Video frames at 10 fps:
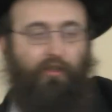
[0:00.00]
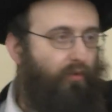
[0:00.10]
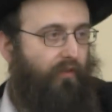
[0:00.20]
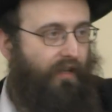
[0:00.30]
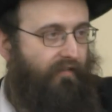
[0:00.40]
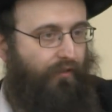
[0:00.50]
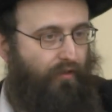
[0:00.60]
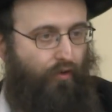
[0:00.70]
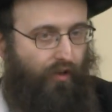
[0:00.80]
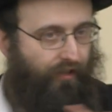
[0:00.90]
you would never do
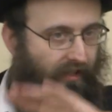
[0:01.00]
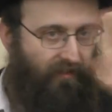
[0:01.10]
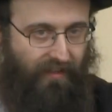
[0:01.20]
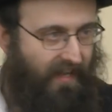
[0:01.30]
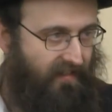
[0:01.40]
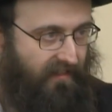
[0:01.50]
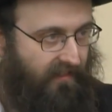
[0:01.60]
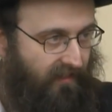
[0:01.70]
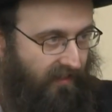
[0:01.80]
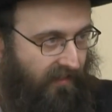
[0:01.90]
the wrong thing. No,
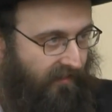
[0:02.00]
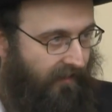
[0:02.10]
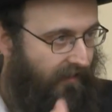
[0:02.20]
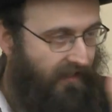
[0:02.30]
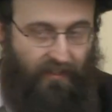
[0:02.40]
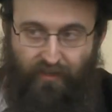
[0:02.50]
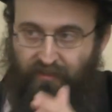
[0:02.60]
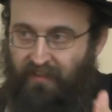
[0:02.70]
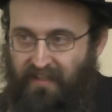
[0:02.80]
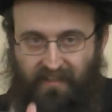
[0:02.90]

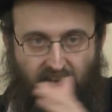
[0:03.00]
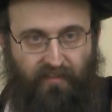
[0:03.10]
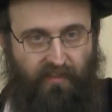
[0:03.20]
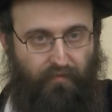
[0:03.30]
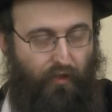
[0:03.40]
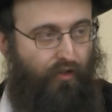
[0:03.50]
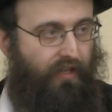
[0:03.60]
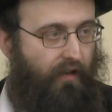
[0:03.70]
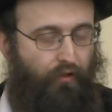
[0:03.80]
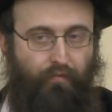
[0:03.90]
that's nonsense,
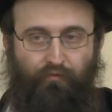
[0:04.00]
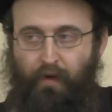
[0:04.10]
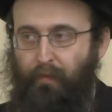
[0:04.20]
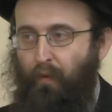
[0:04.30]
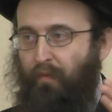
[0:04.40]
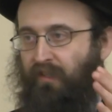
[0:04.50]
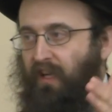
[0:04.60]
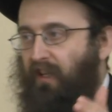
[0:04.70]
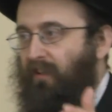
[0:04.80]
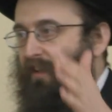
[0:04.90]
because remember what we
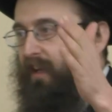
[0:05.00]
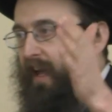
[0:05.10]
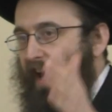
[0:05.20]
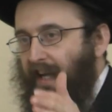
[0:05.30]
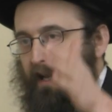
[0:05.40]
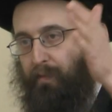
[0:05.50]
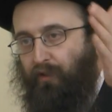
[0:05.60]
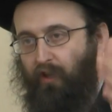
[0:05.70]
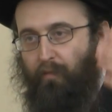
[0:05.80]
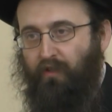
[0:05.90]
said, Ein
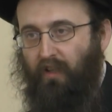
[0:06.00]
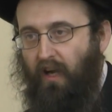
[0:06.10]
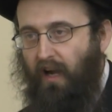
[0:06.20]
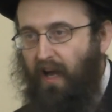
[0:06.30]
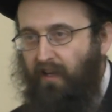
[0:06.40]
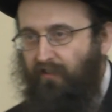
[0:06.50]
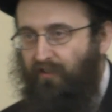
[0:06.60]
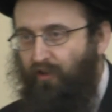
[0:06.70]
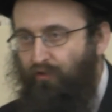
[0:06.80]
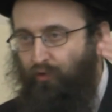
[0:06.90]
apetrapis la'arayis,
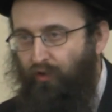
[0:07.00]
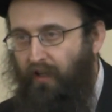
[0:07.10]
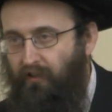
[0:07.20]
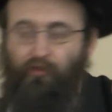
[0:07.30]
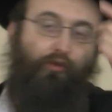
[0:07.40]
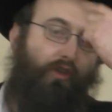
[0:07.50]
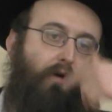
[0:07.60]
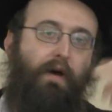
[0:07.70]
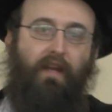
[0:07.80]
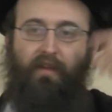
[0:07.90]
there's no rule that you
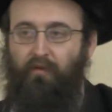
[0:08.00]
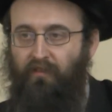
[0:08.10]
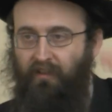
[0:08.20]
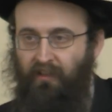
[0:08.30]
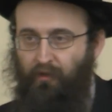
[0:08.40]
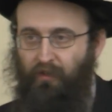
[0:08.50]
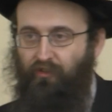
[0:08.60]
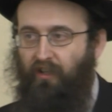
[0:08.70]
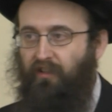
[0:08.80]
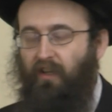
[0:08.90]
know better than what the
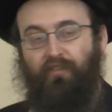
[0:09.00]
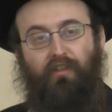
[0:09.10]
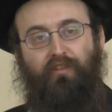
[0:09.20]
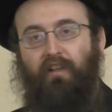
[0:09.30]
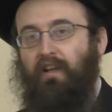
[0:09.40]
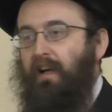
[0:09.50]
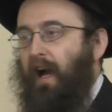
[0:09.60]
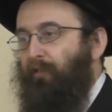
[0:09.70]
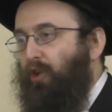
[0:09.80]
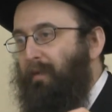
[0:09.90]
Torah tells us.
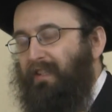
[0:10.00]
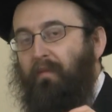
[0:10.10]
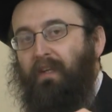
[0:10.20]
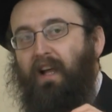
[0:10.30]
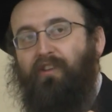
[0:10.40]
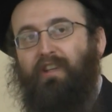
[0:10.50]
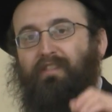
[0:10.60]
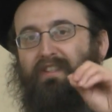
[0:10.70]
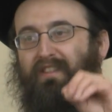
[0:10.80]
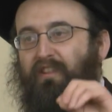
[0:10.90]
I'm talking about something else. If
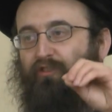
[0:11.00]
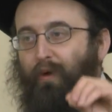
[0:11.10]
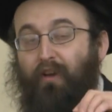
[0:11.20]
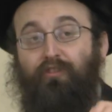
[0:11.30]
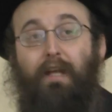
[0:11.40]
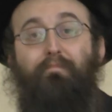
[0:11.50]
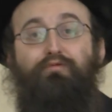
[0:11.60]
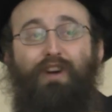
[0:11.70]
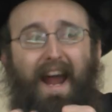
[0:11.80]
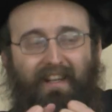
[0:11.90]
there's a situation that,
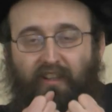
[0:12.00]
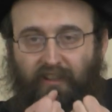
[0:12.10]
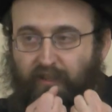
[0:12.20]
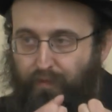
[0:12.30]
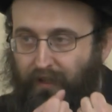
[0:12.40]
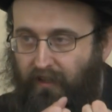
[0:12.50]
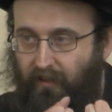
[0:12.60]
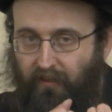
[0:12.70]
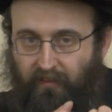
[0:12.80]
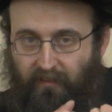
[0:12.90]
practically speaking,